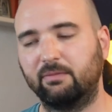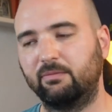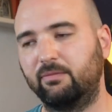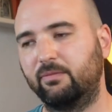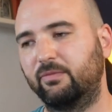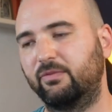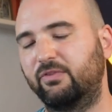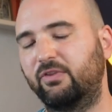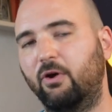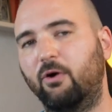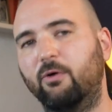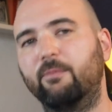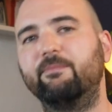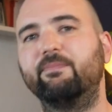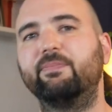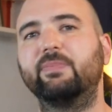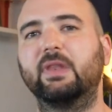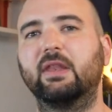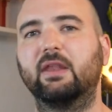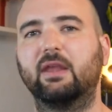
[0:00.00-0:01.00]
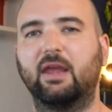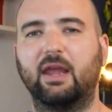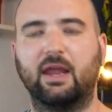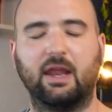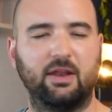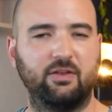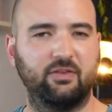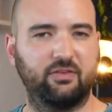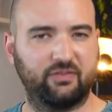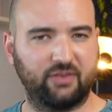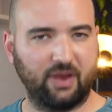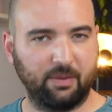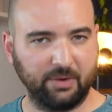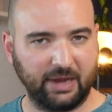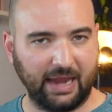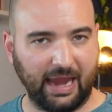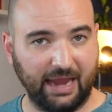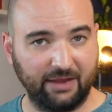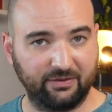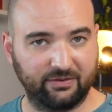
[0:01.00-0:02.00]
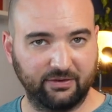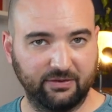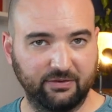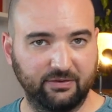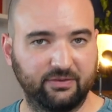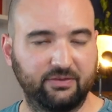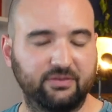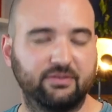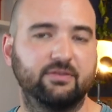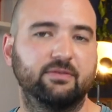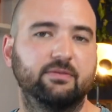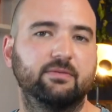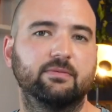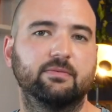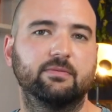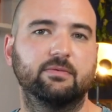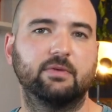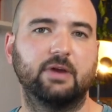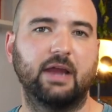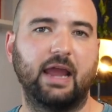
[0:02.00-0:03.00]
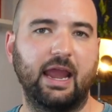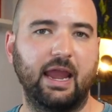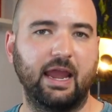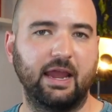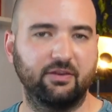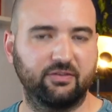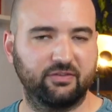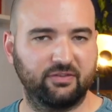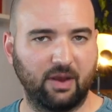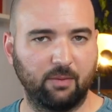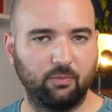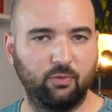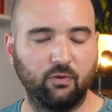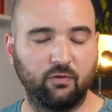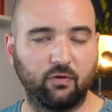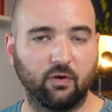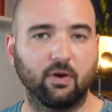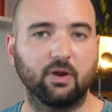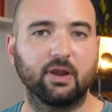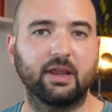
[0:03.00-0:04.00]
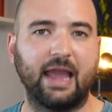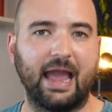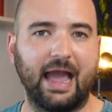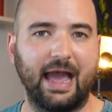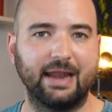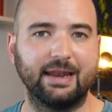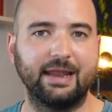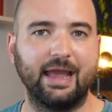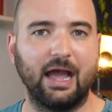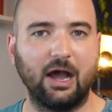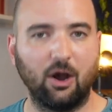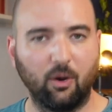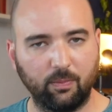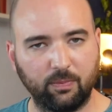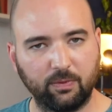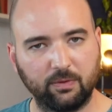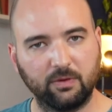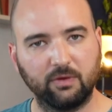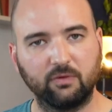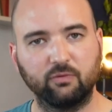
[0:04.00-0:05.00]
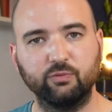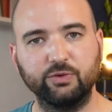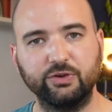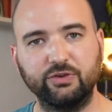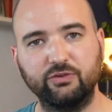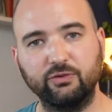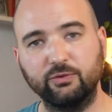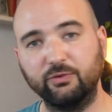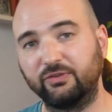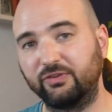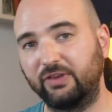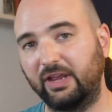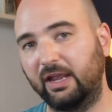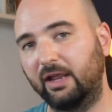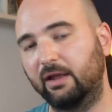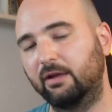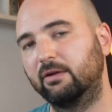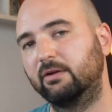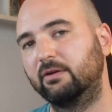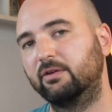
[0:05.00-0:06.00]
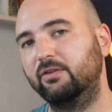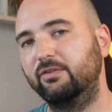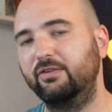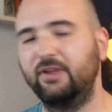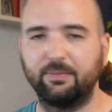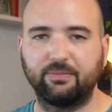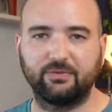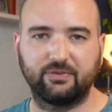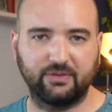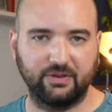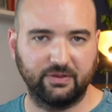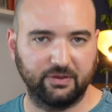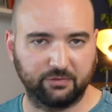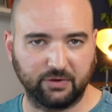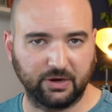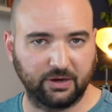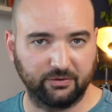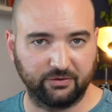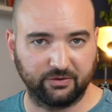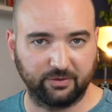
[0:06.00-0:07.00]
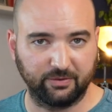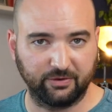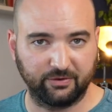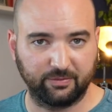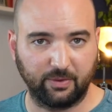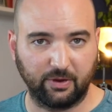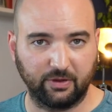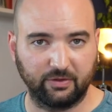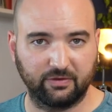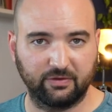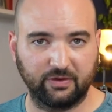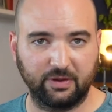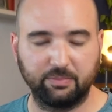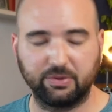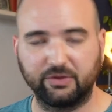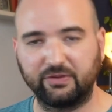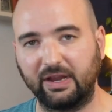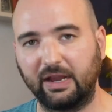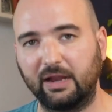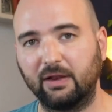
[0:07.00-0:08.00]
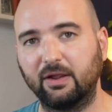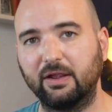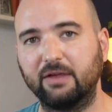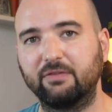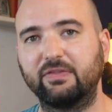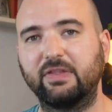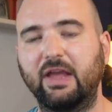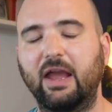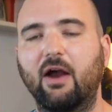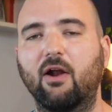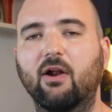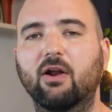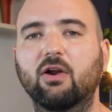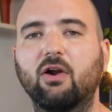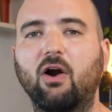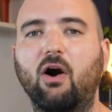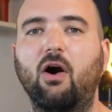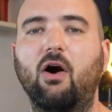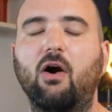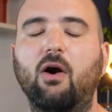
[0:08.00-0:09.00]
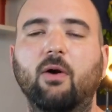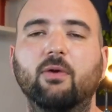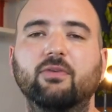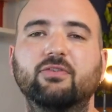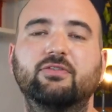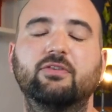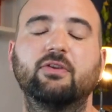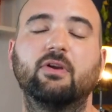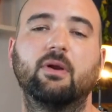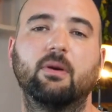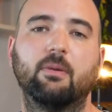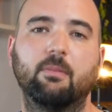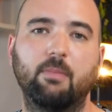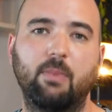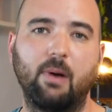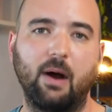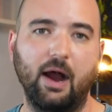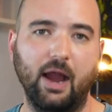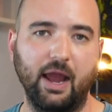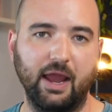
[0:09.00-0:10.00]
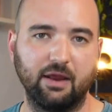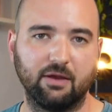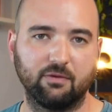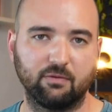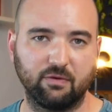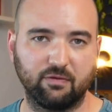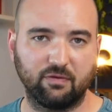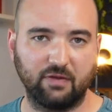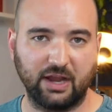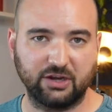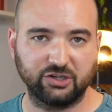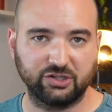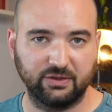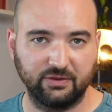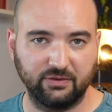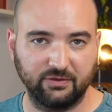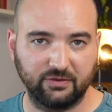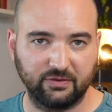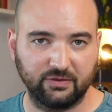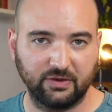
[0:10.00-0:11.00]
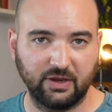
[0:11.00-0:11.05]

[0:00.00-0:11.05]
So in some cases, a subwoofer can help reducing dips in the frequency response, in particular if they are caused by reflections.